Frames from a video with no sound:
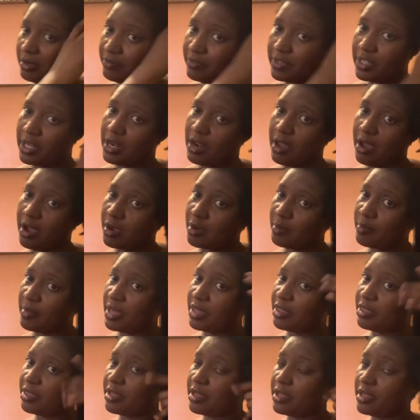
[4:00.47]
the lock
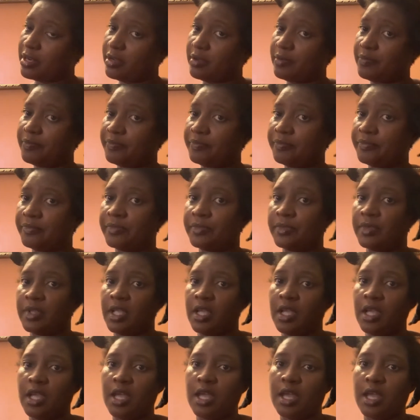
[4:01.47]
method.
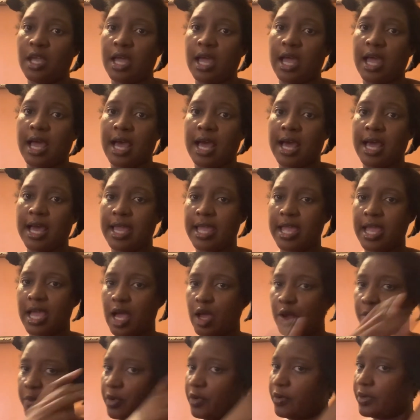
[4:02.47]
I
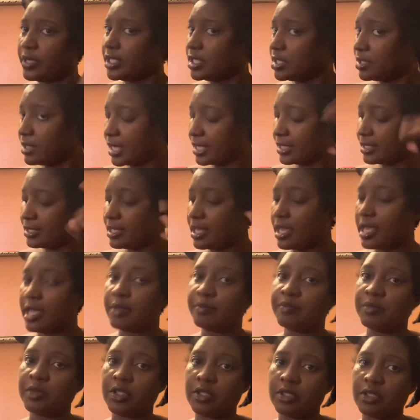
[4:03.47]
am going to
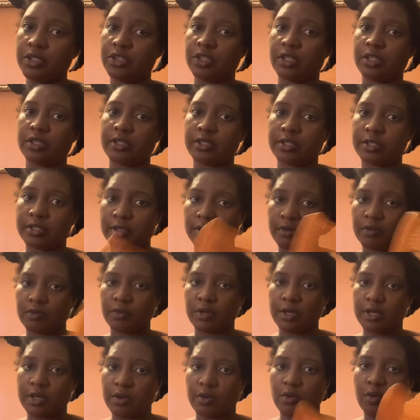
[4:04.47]
attempt to just
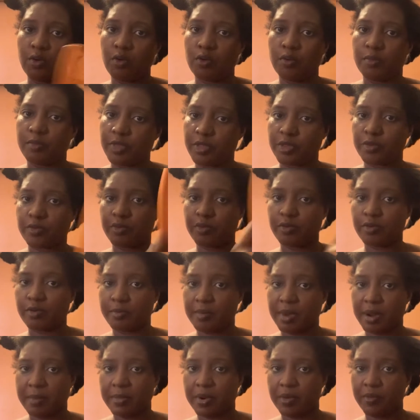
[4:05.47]
run the comb through.
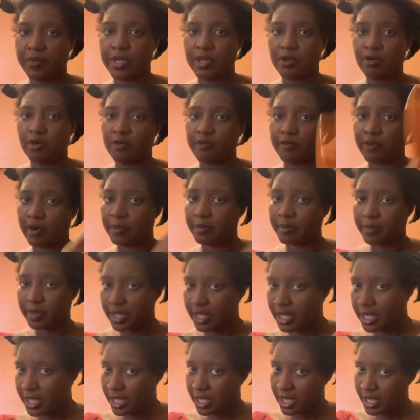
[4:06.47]
Remember, we go from
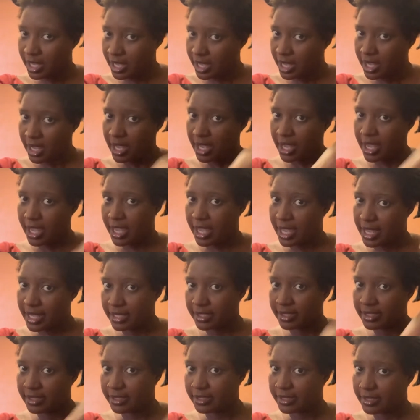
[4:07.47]
the
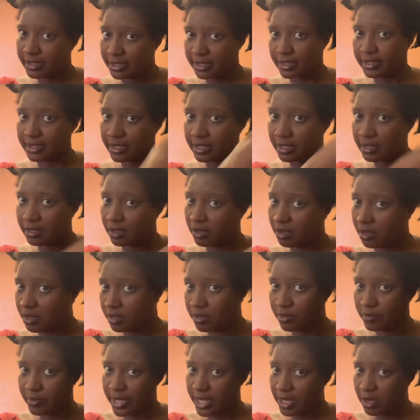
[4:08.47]
ends all
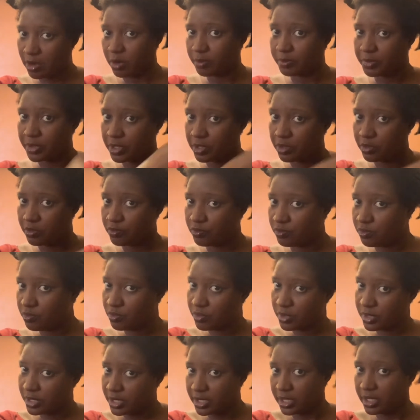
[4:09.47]
the way up to the
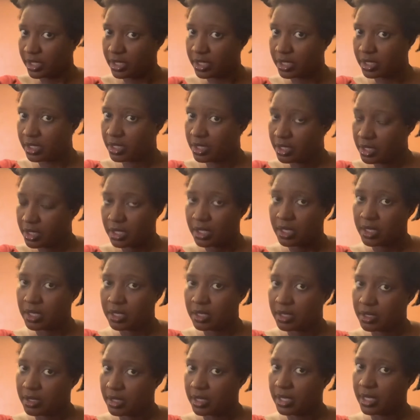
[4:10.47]
root,
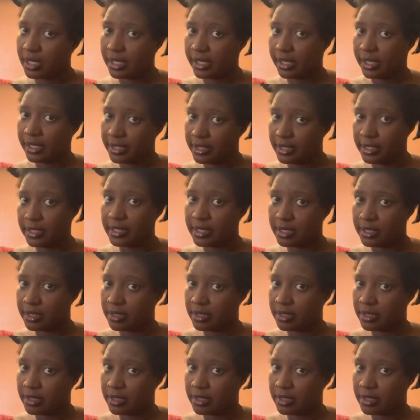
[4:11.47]
and